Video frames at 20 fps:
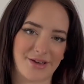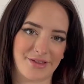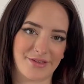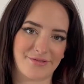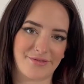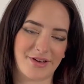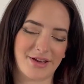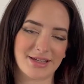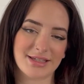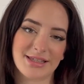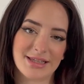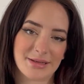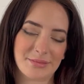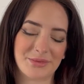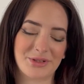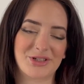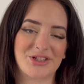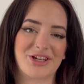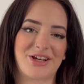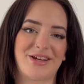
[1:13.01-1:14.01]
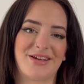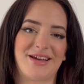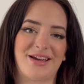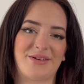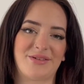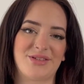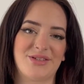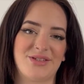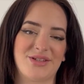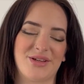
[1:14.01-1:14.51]
the first thing I'm going to show you
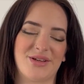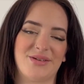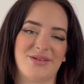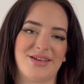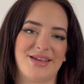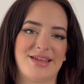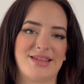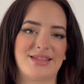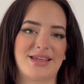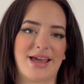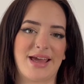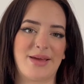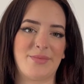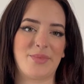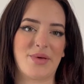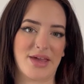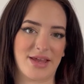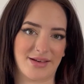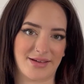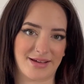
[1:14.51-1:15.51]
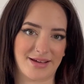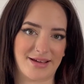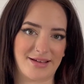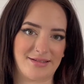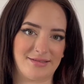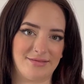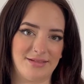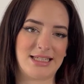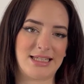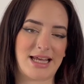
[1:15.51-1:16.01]
how to do is a pin
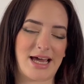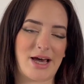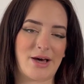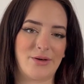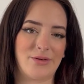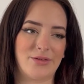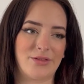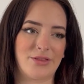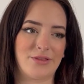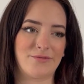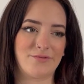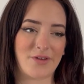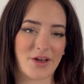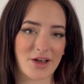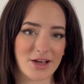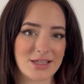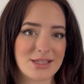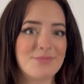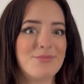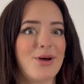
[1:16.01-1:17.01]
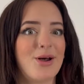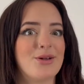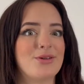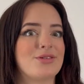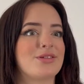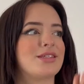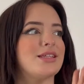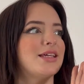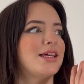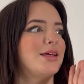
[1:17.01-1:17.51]
curl. Now, the first
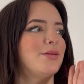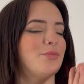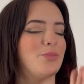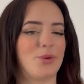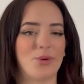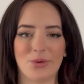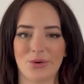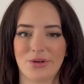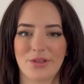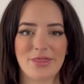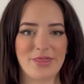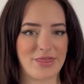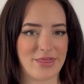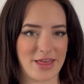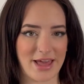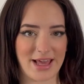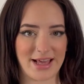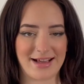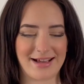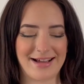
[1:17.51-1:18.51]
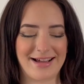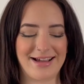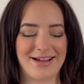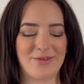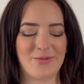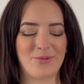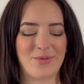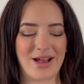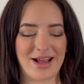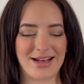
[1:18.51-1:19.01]
most important thing
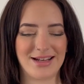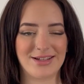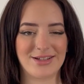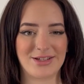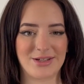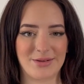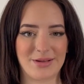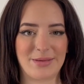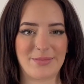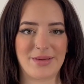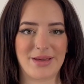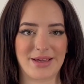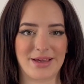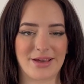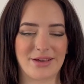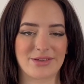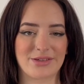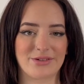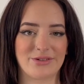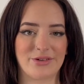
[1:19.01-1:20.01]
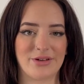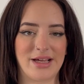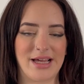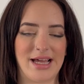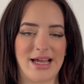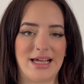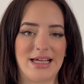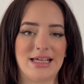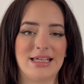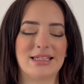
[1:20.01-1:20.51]
when doing pin curls on your
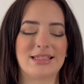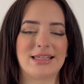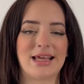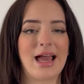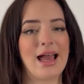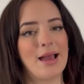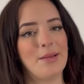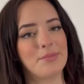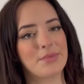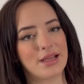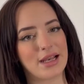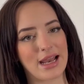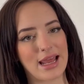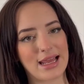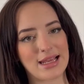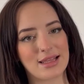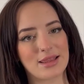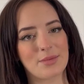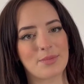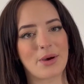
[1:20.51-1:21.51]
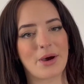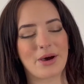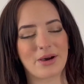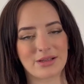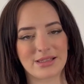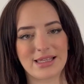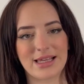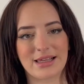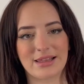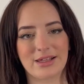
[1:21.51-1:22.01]
hair is to emulate the
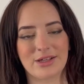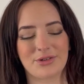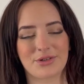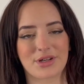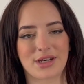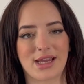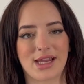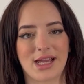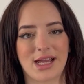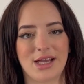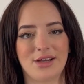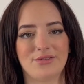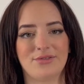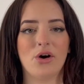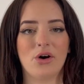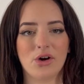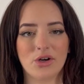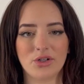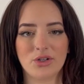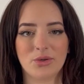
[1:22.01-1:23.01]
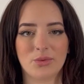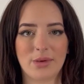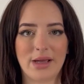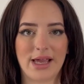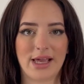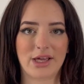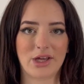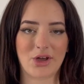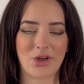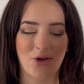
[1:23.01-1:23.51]
parting that you're going to have on your
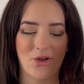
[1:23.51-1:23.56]
wig